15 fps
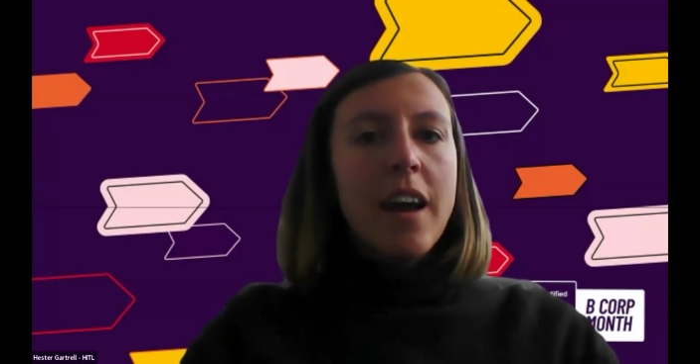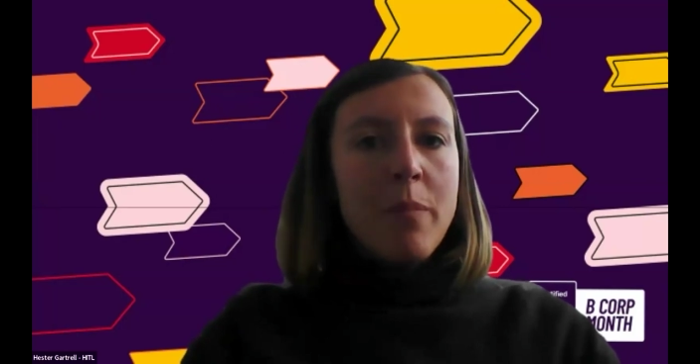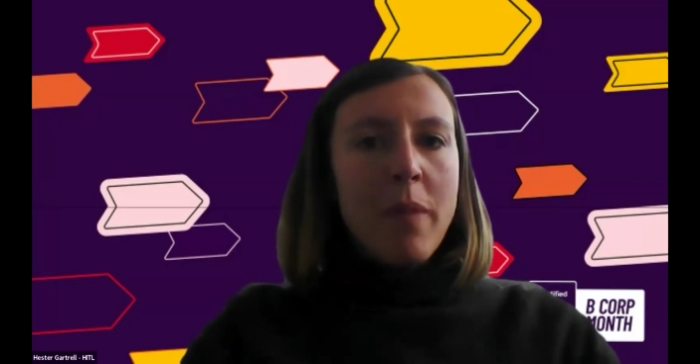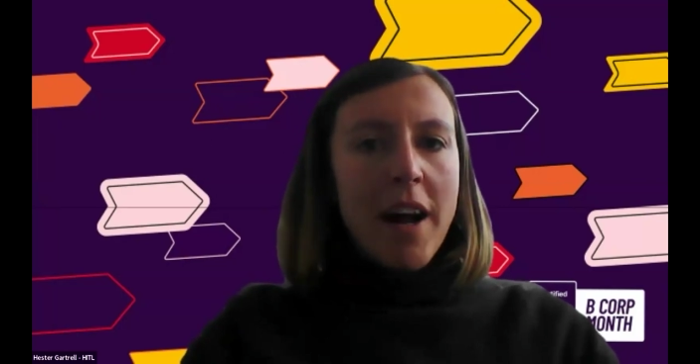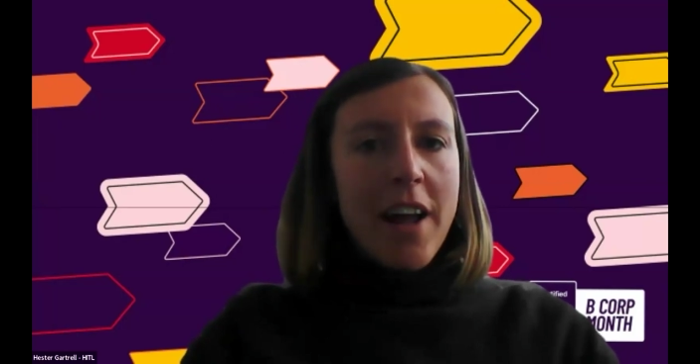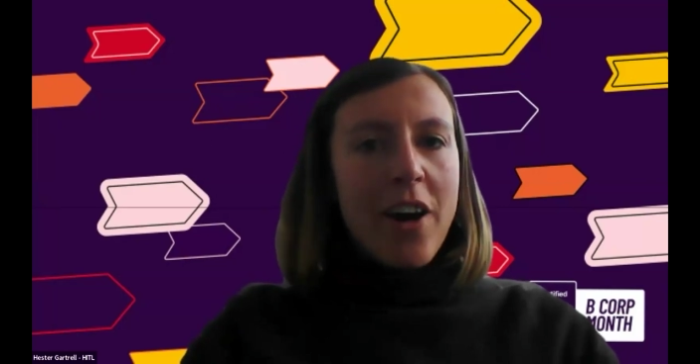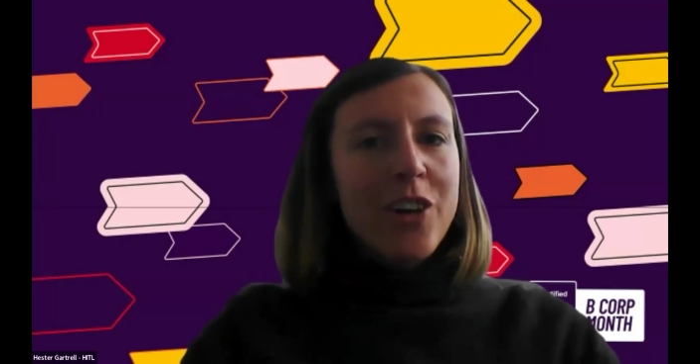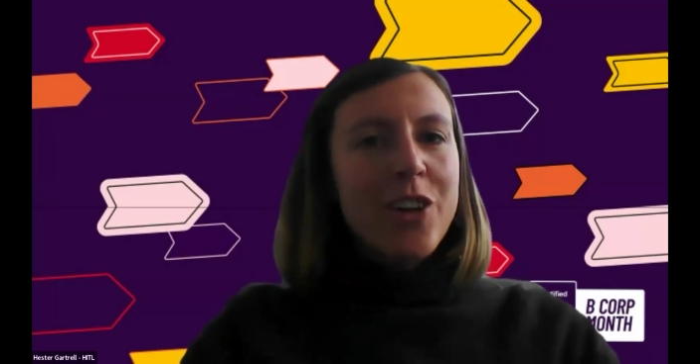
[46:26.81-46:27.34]

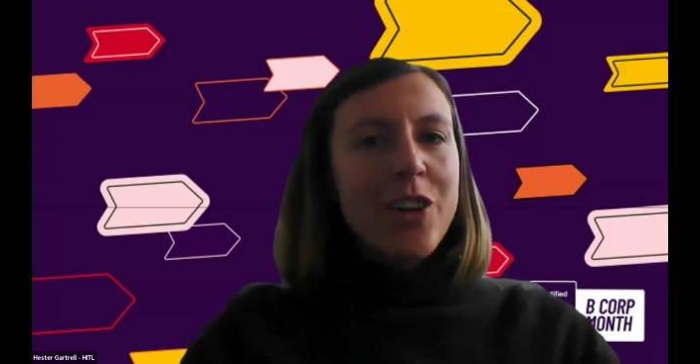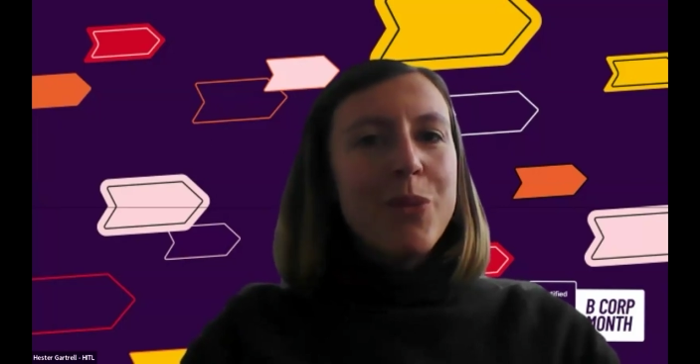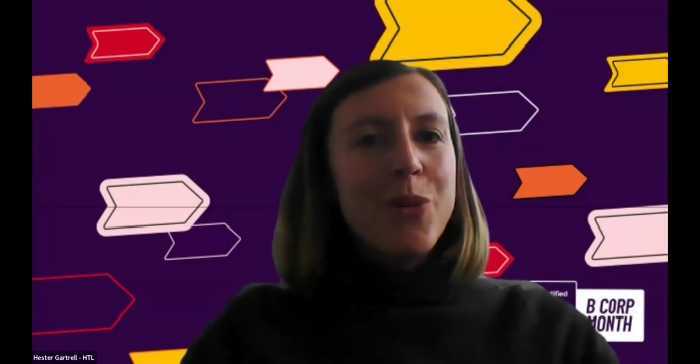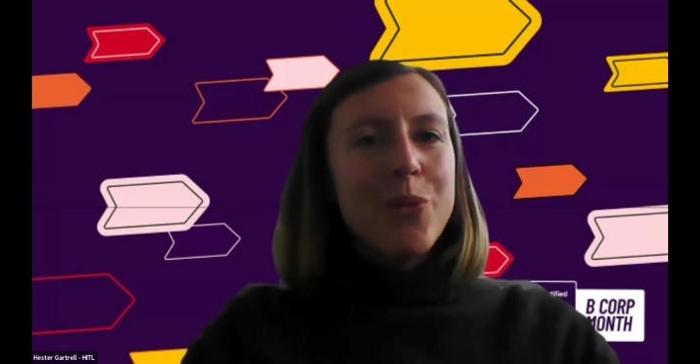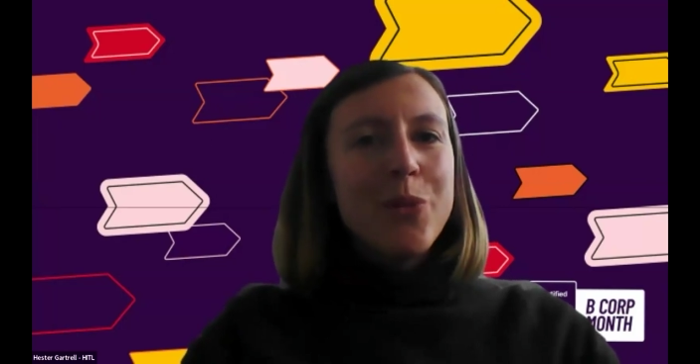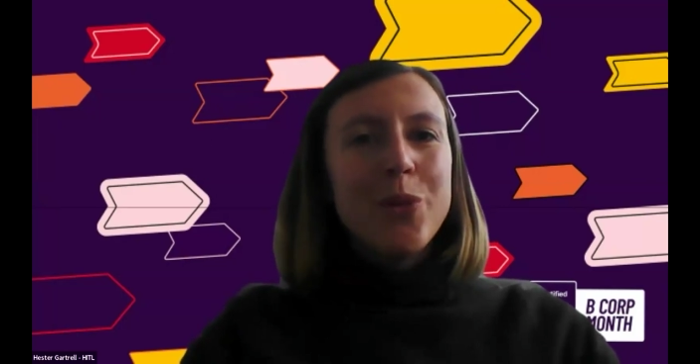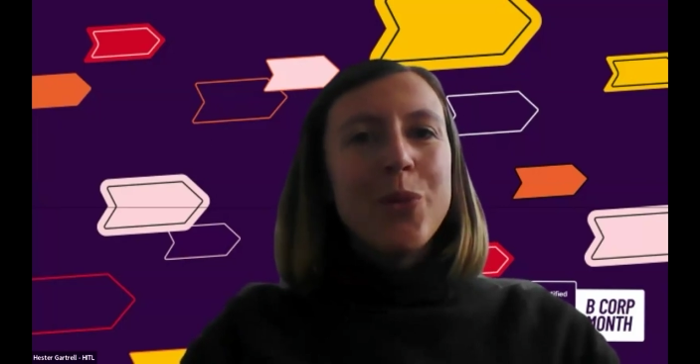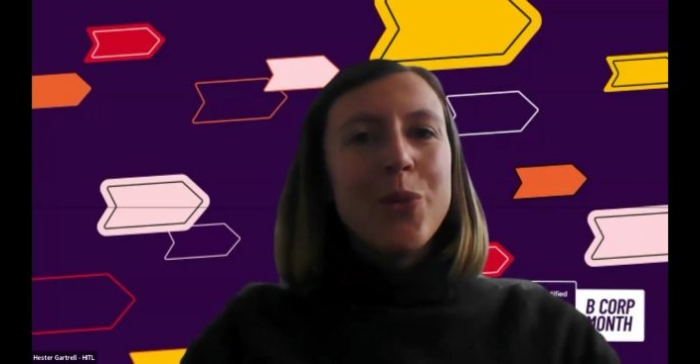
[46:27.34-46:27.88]
my
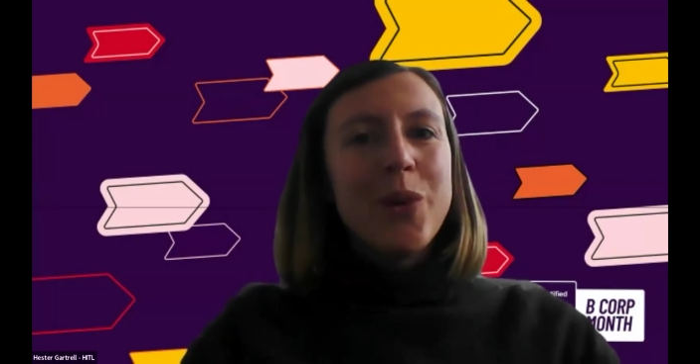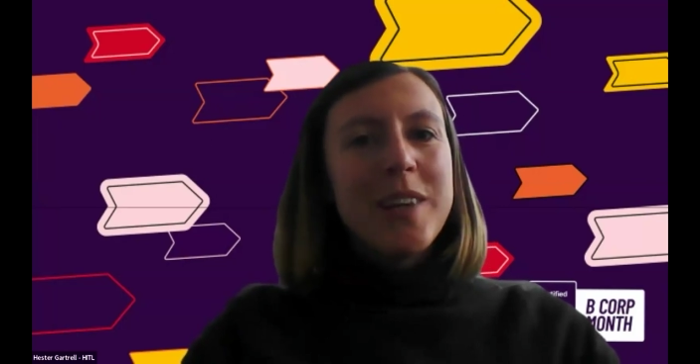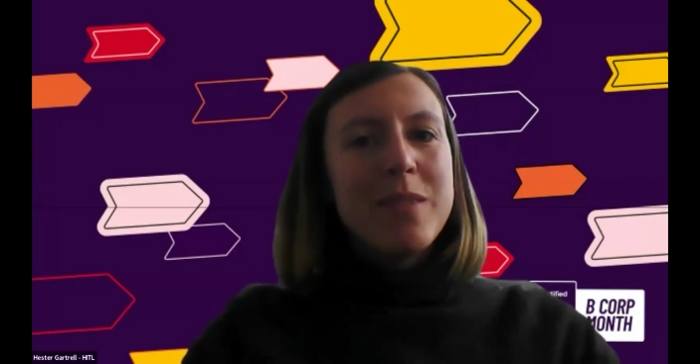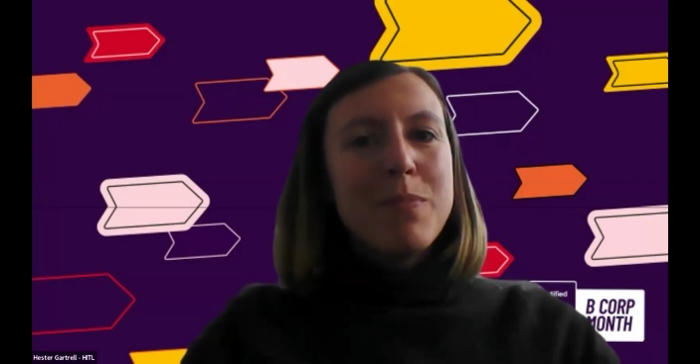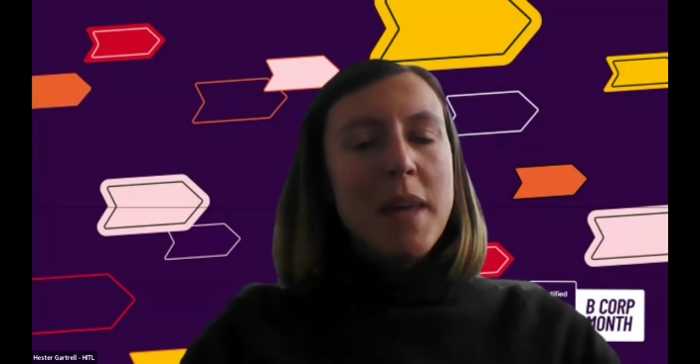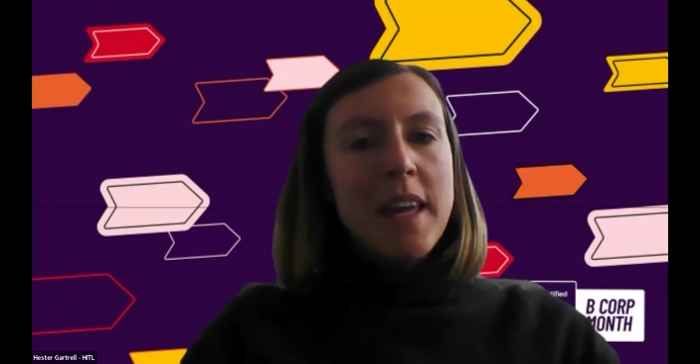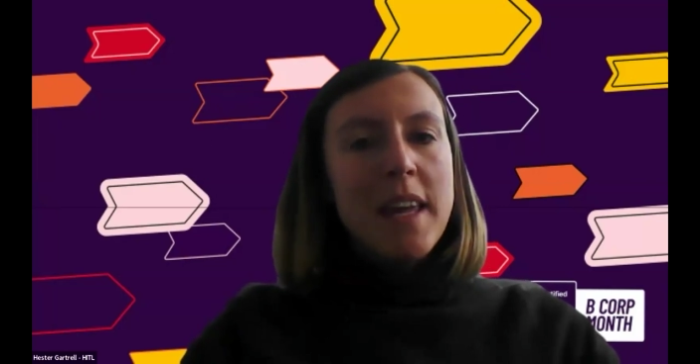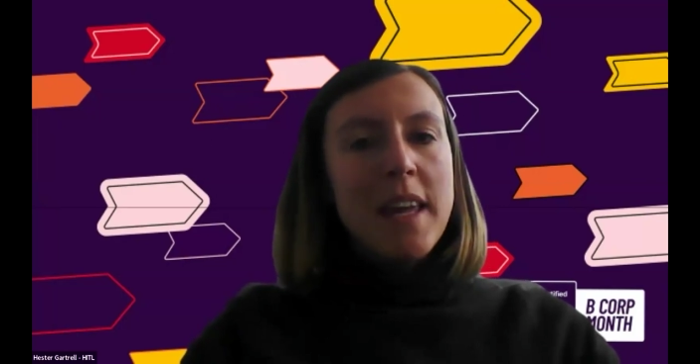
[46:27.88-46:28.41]
argument would
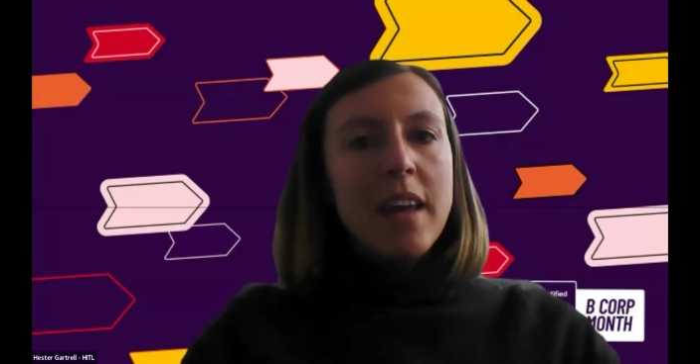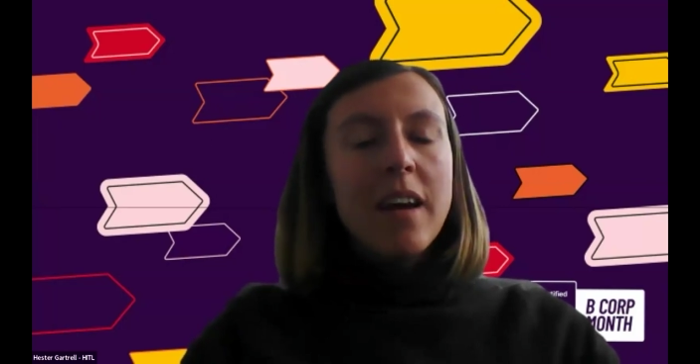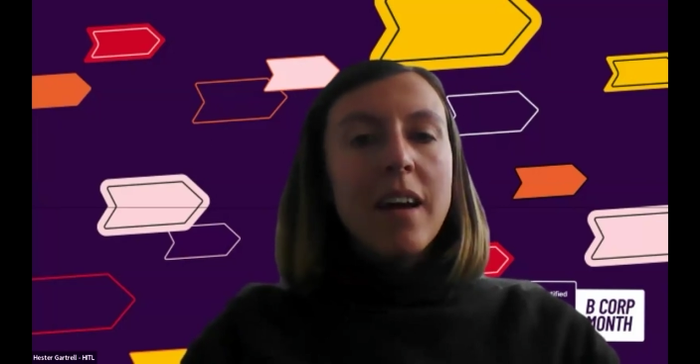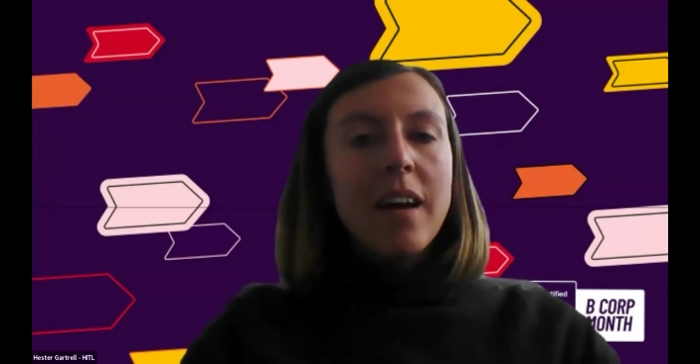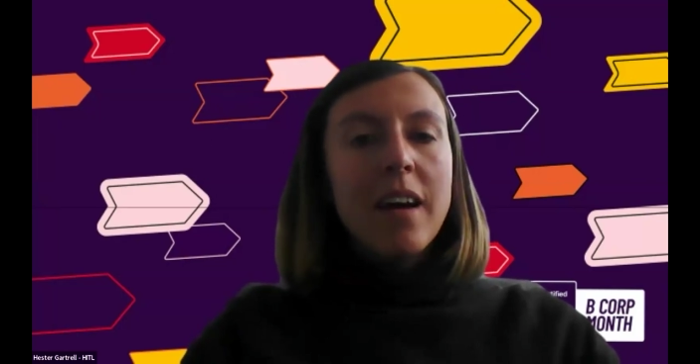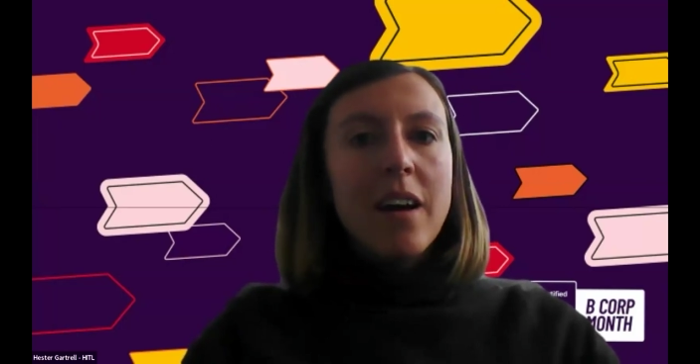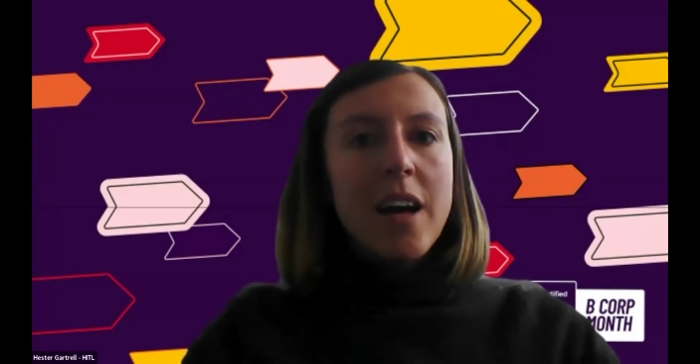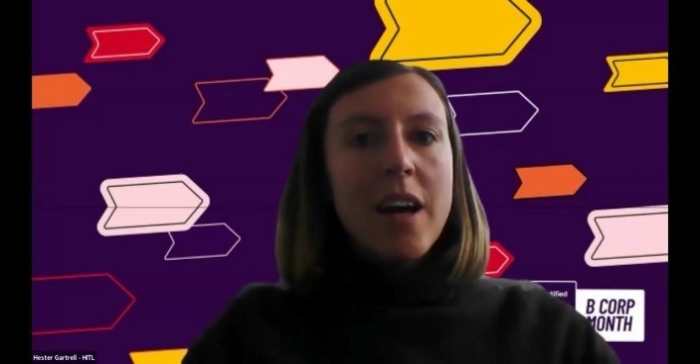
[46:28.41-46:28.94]
always be,